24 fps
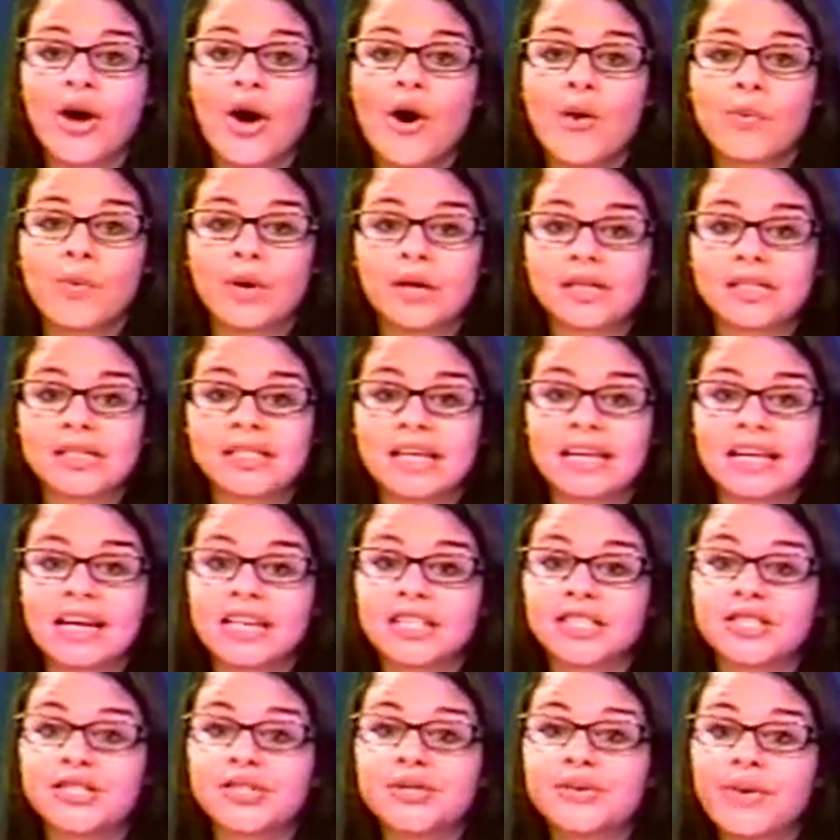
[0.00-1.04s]
Wilson
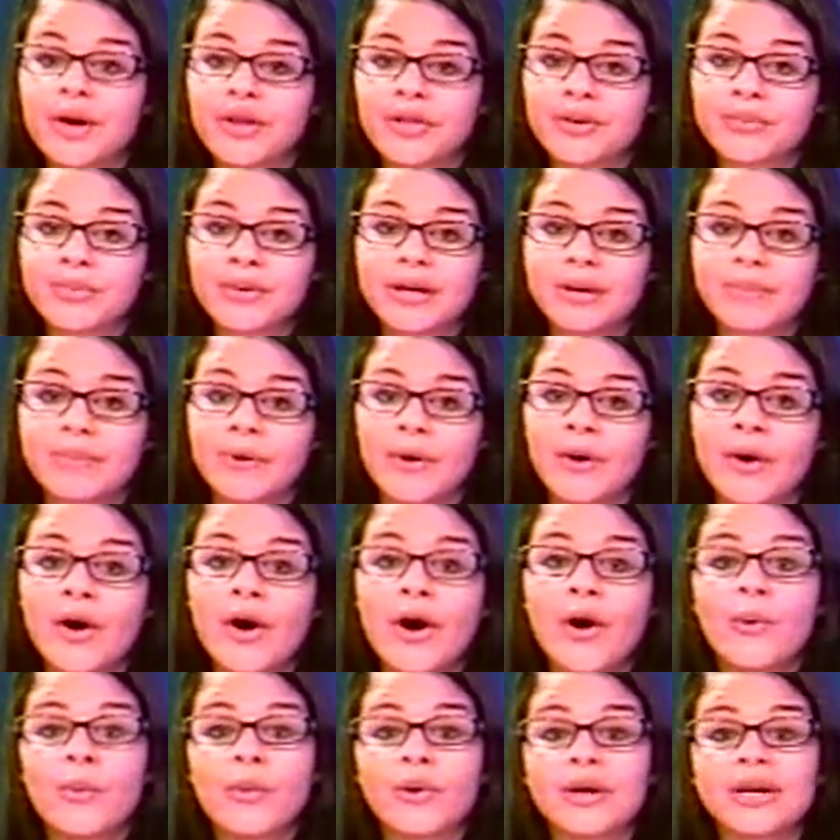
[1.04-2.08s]
and 2 other people
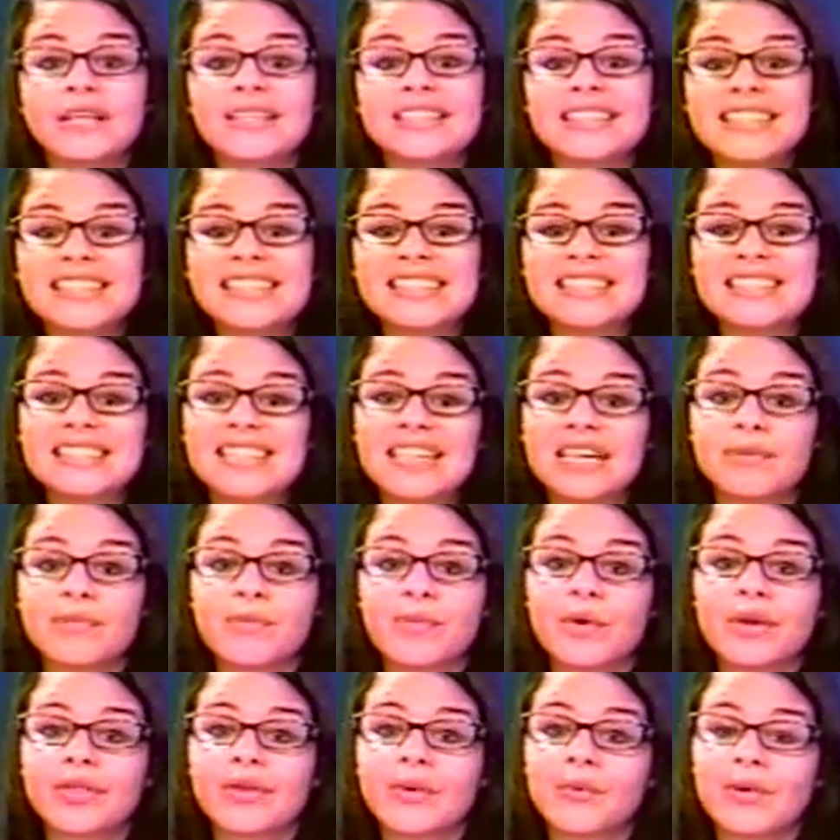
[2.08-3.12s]
were in knee-deep
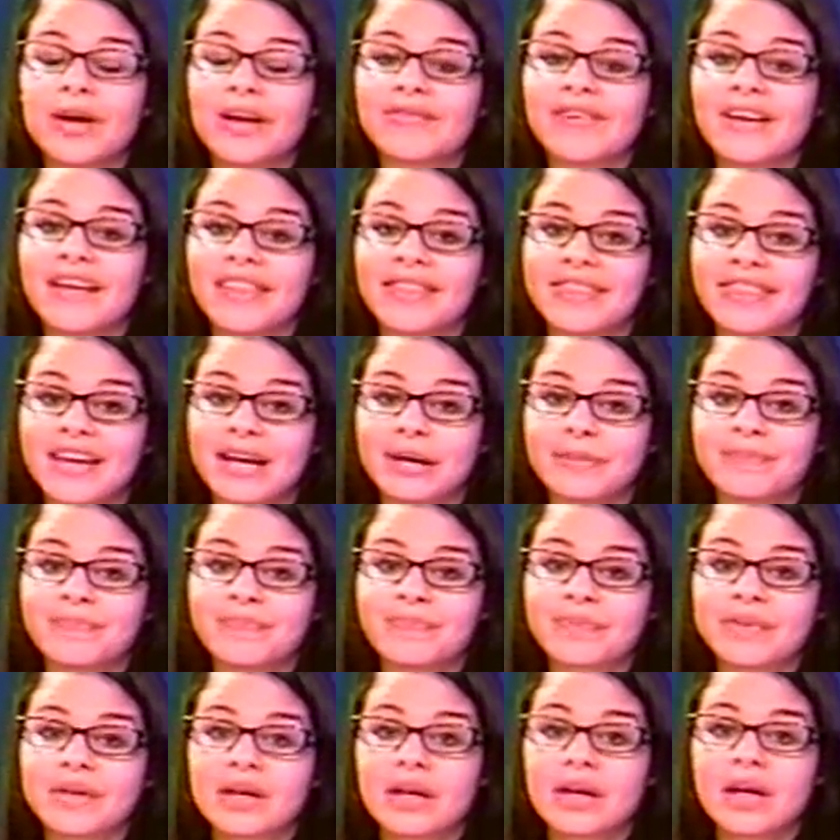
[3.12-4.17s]
when the wave hit them.
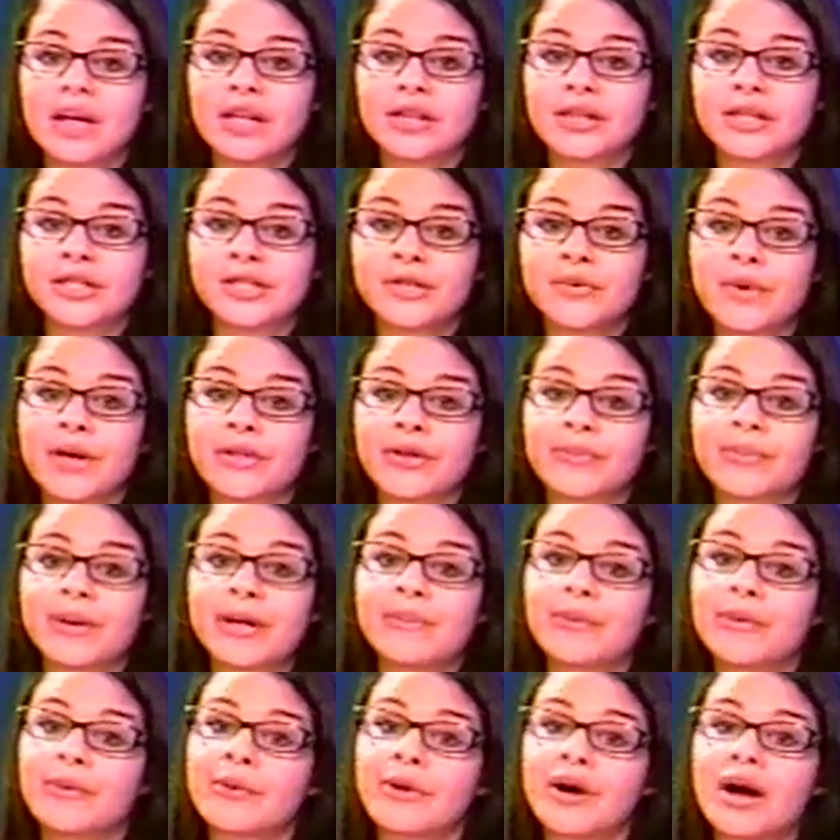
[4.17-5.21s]
The 2 other
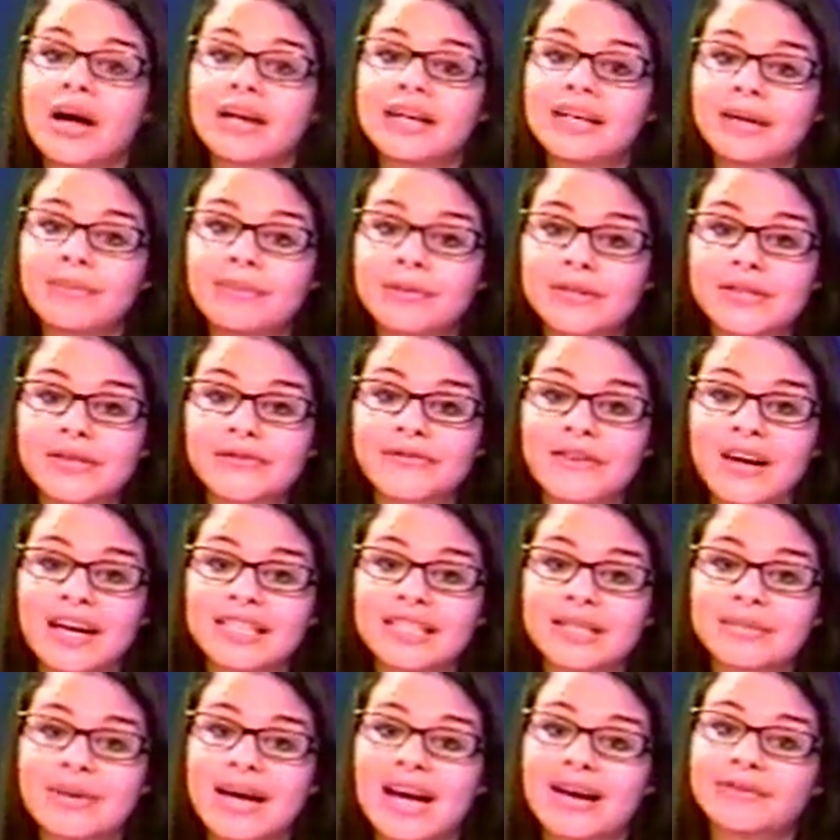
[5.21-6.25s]
people were unable to find
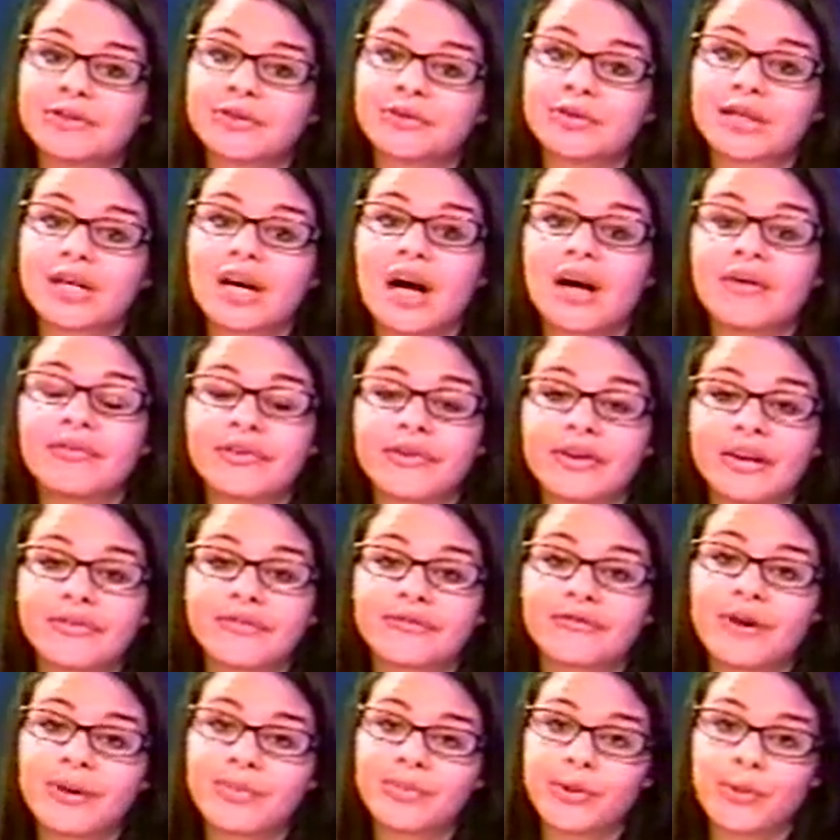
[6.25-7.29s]
him after recovering
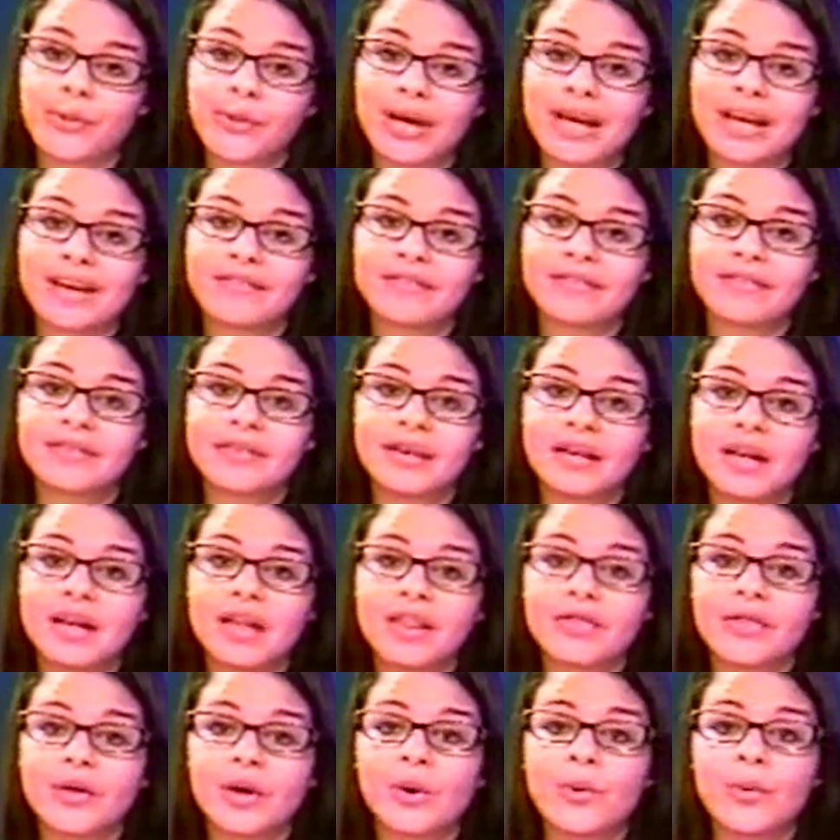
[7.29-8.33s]
from the wave.
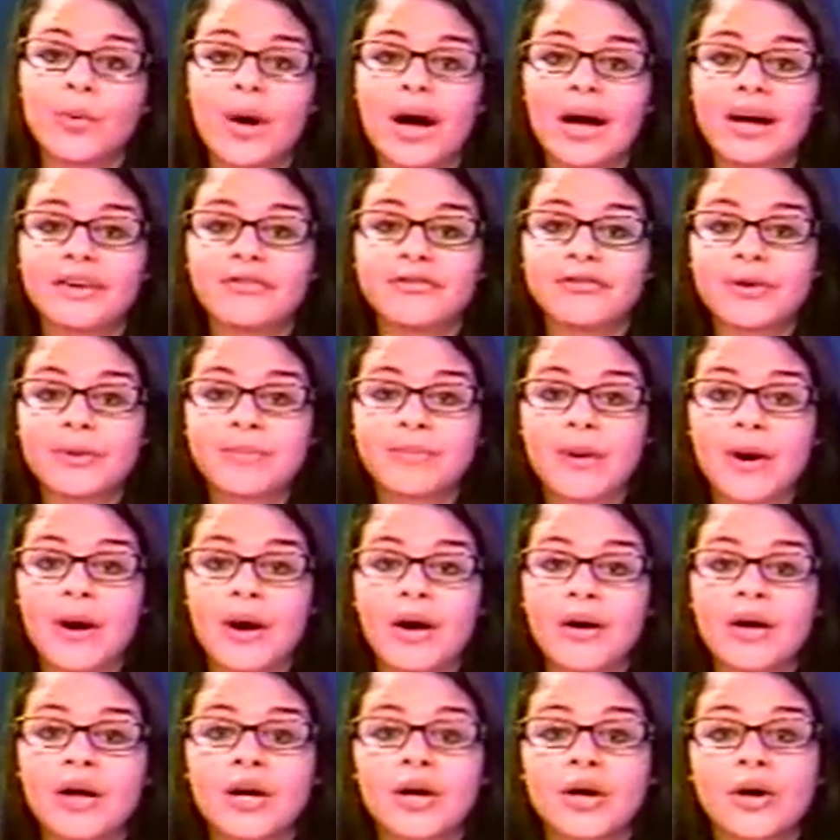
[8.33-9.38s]
The Hawaii
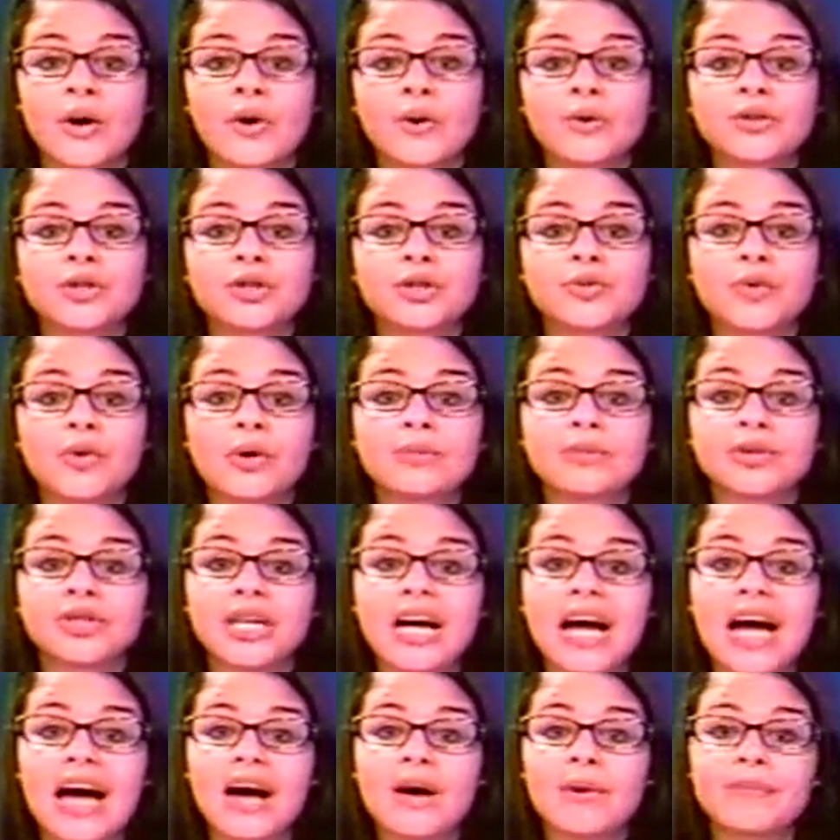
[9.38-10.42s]
football coach Norm
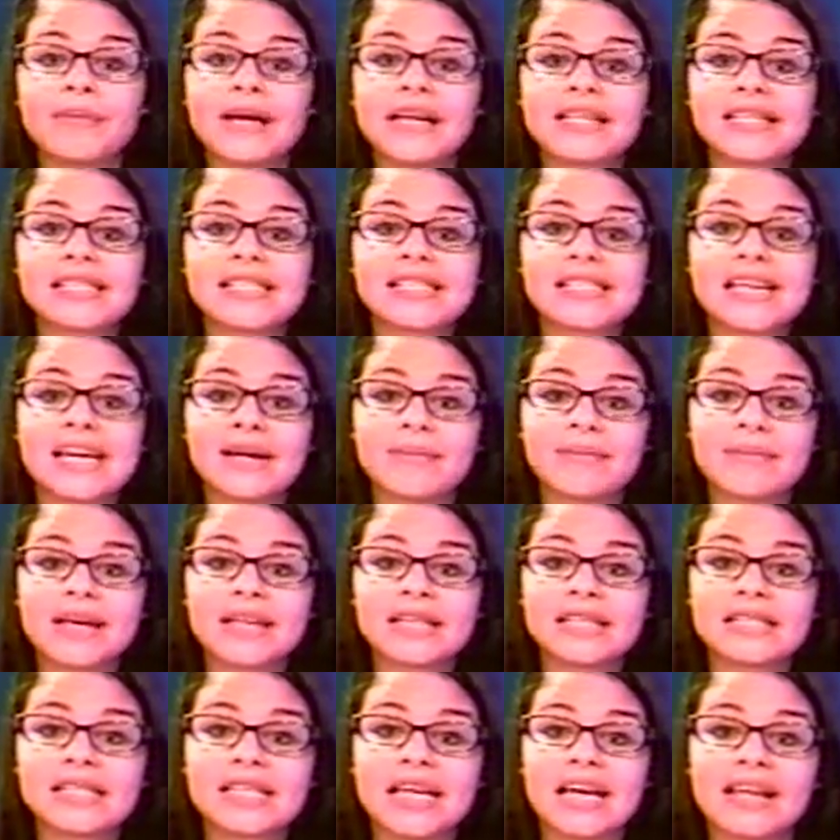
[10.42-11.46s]
Chow made a statement
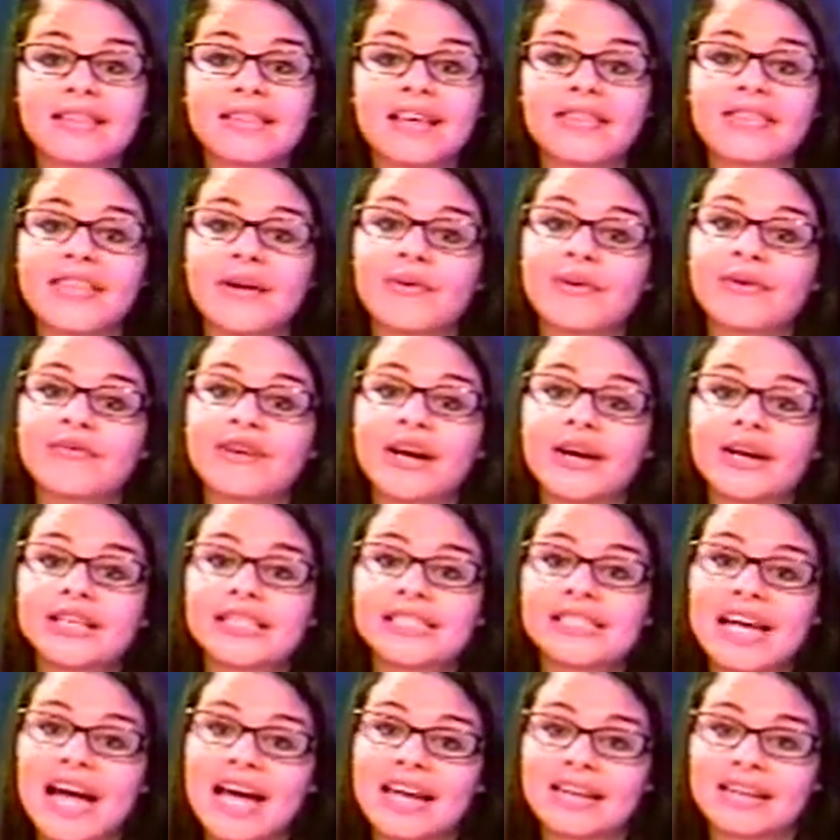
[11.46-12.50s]
saying that they were very
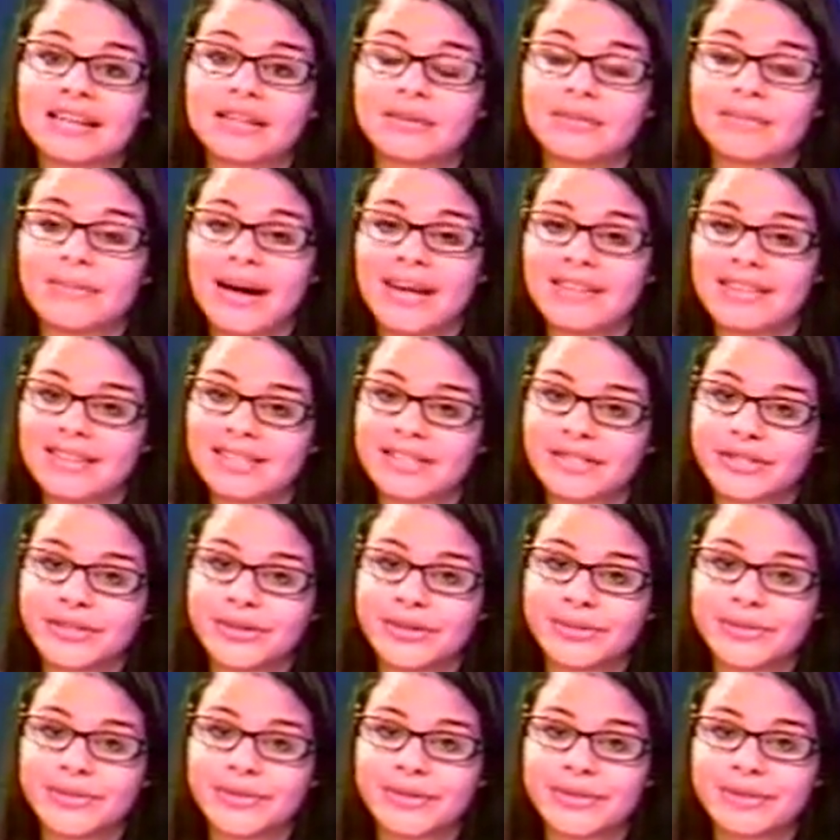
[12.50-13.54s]
saddened by this
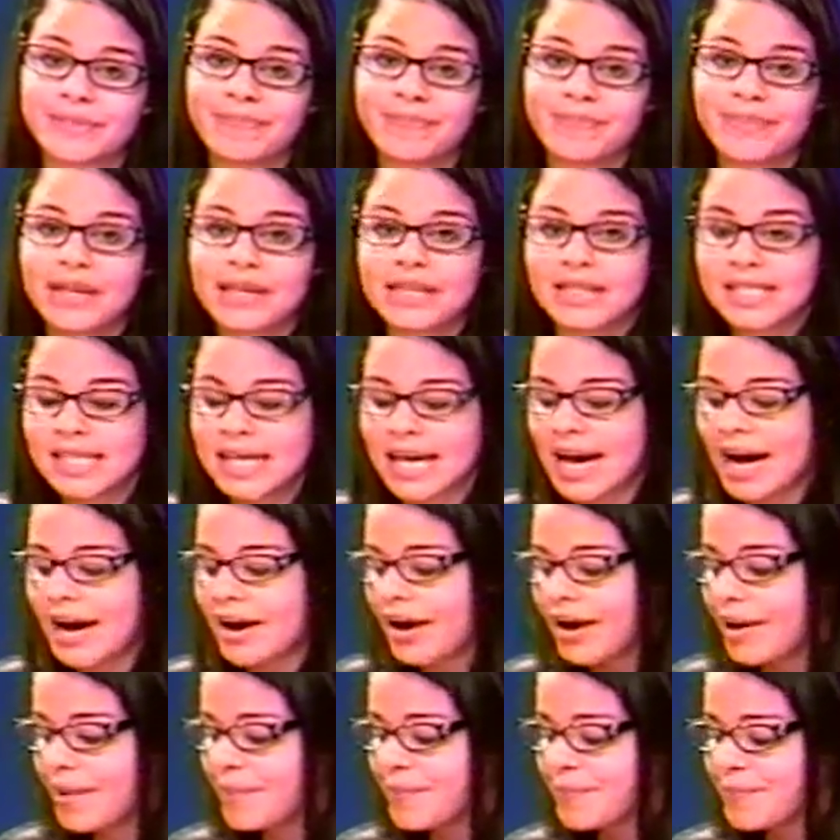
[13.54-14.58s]
news. Ciara?